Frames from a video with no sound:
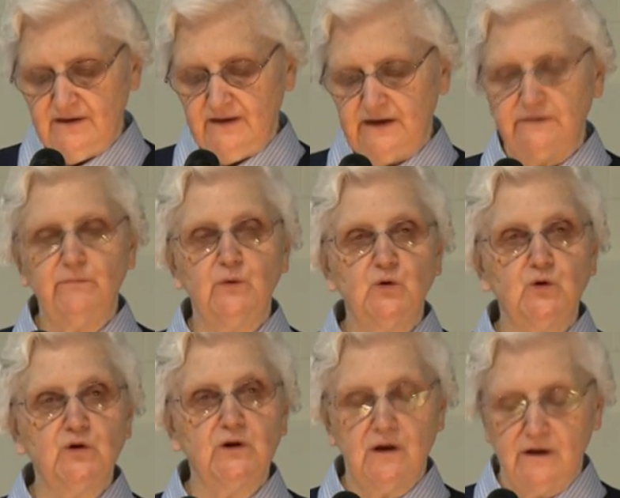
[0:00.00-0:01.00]
and
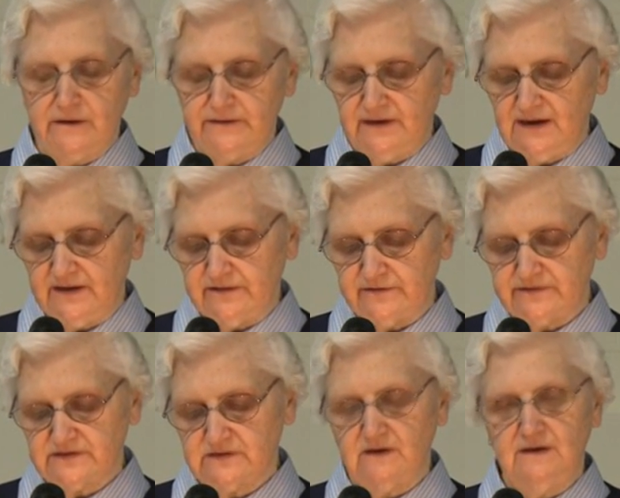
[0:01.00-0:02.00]
more on
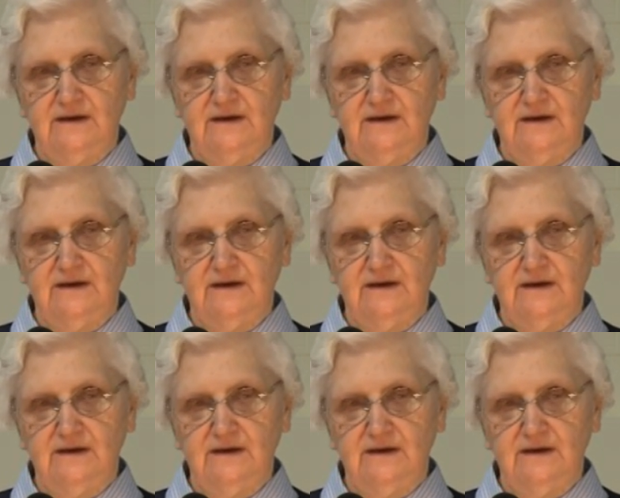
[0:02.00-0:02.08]
others,